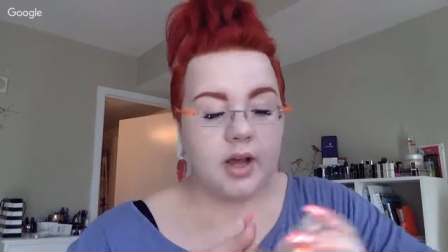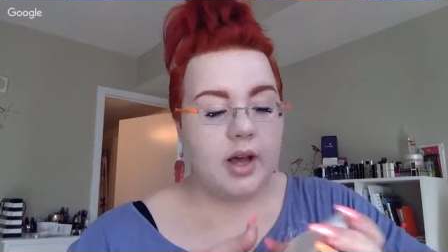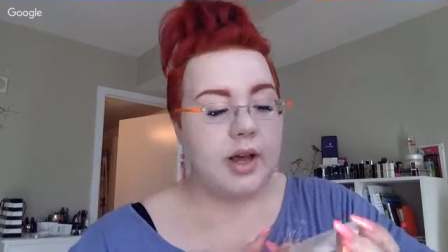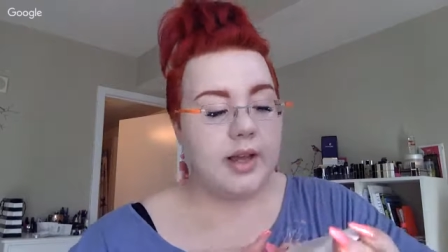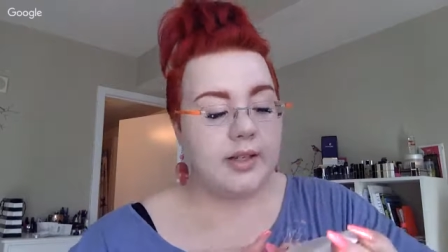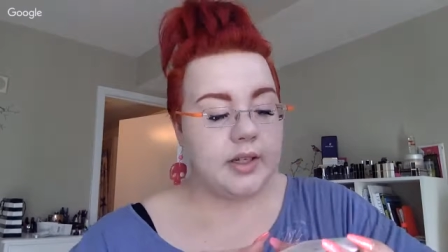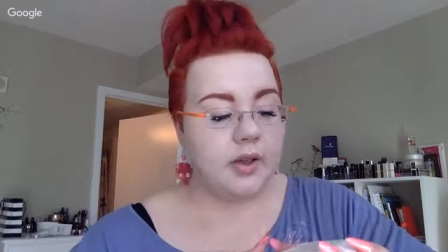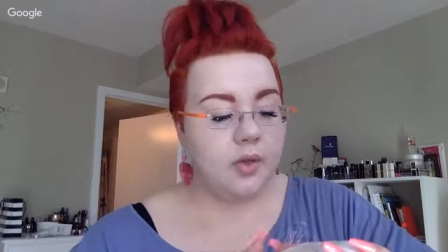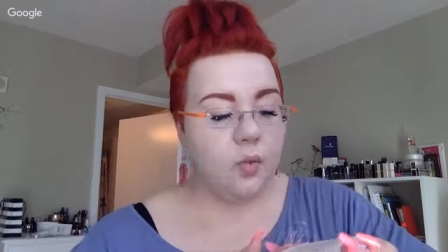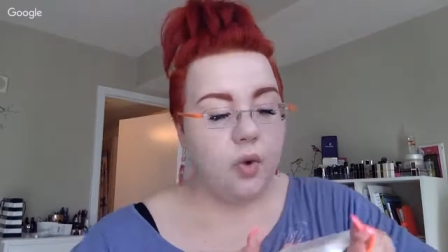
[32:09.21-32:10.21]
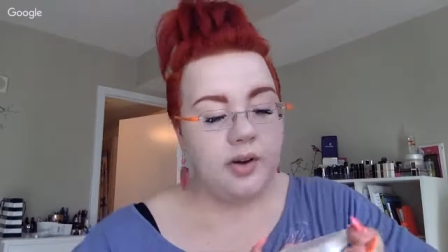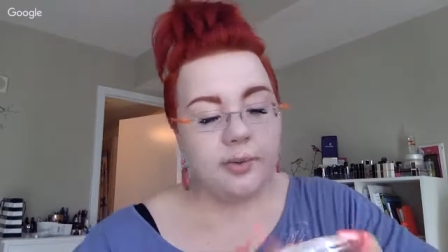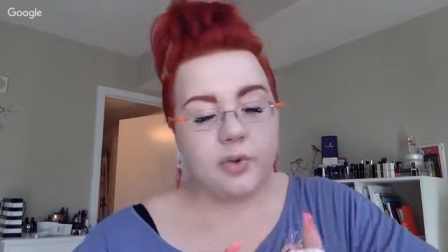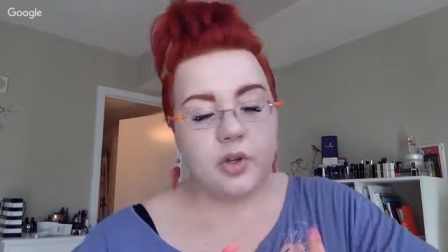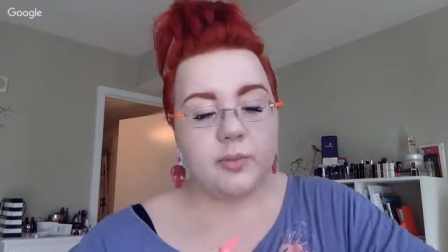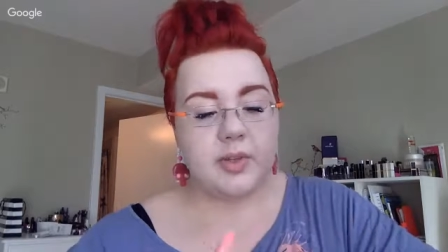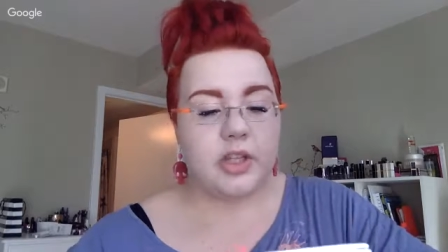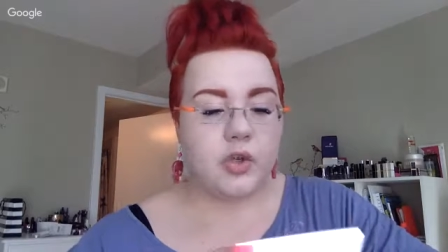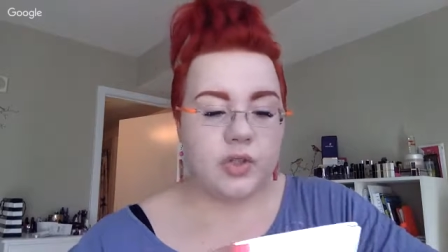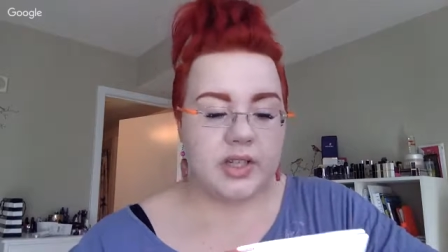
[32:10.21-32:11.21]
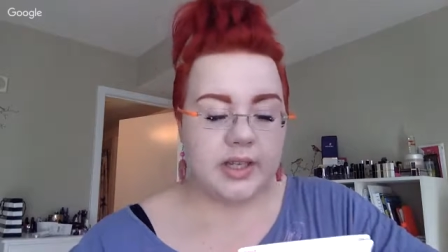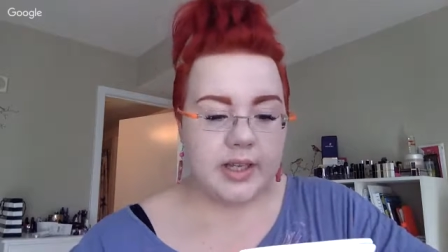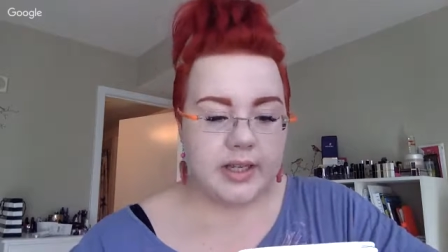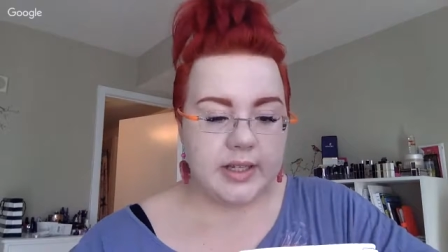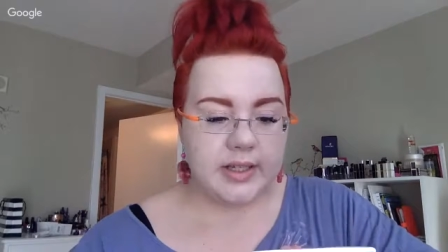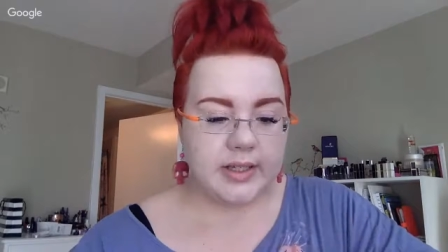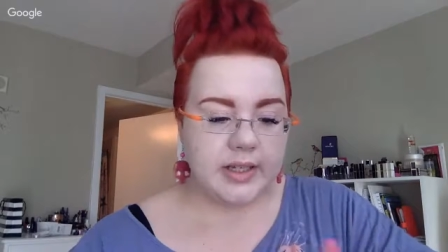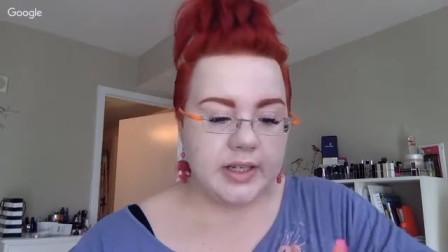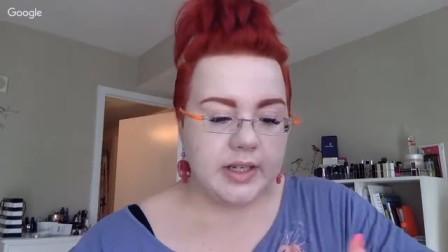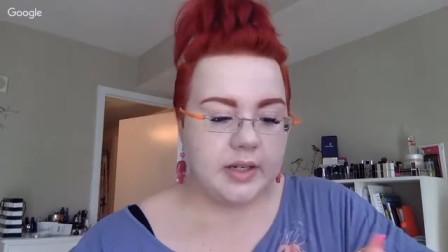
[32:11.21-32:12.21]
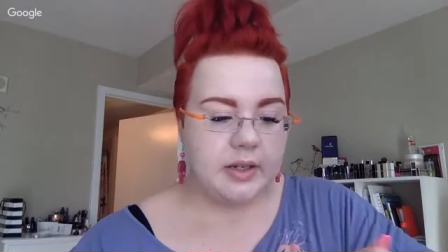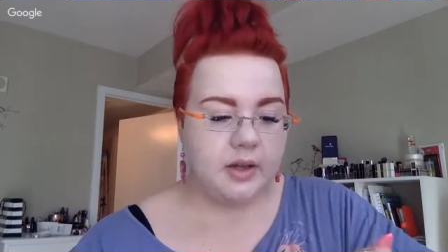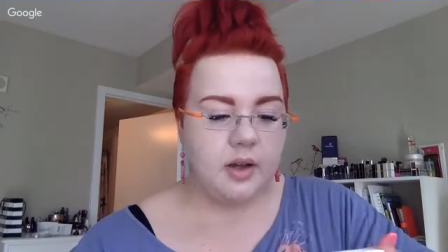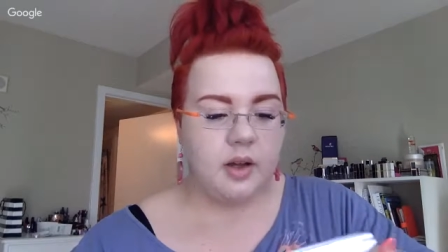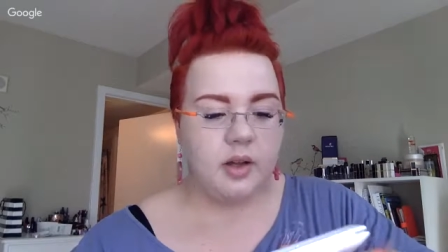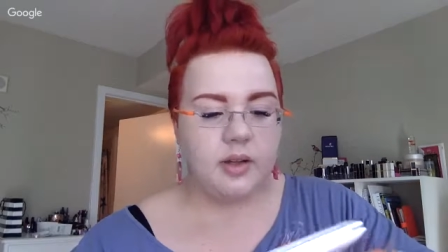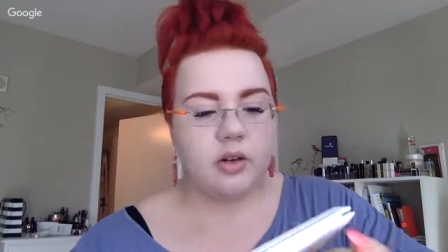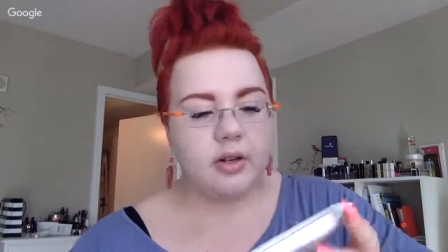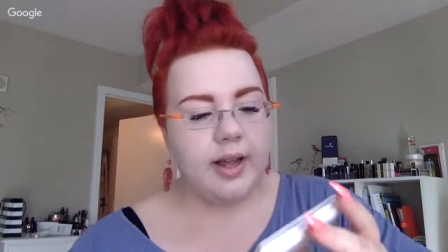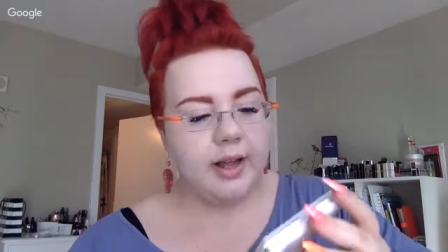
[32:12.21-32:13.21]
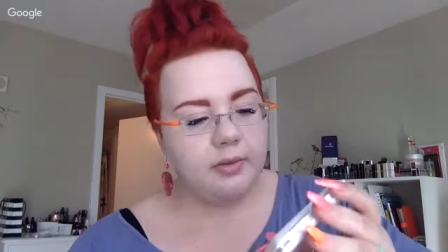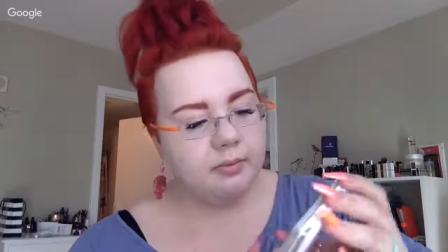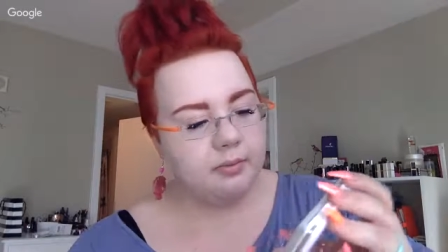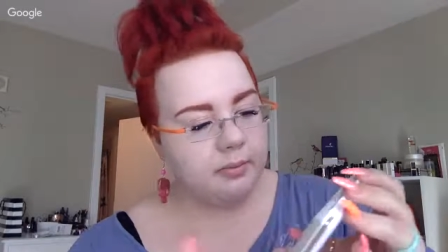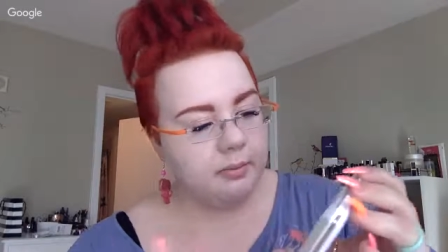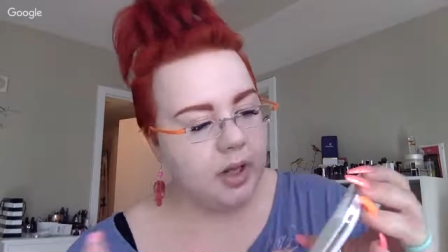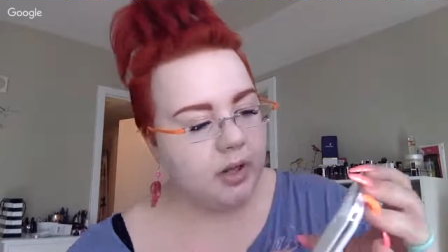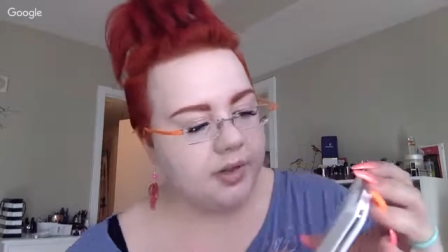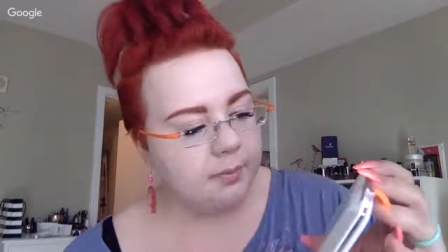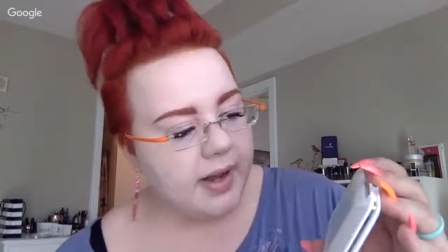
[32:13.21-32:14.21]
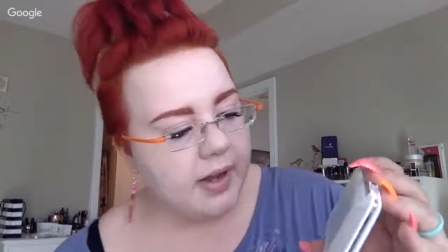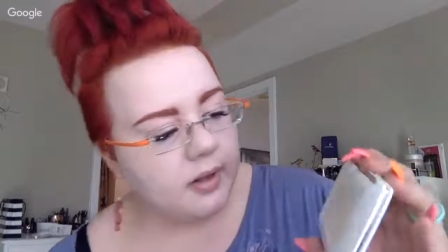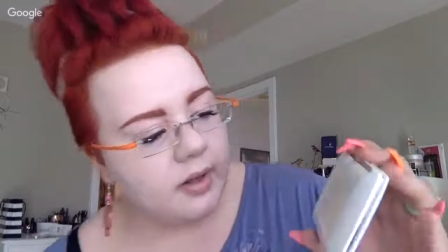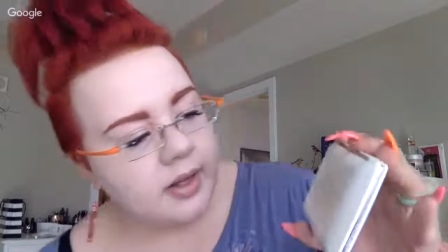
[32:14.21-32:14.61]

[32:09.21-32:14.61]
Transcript: And the one I'm going to be using is the Guerlain Blanc de Perle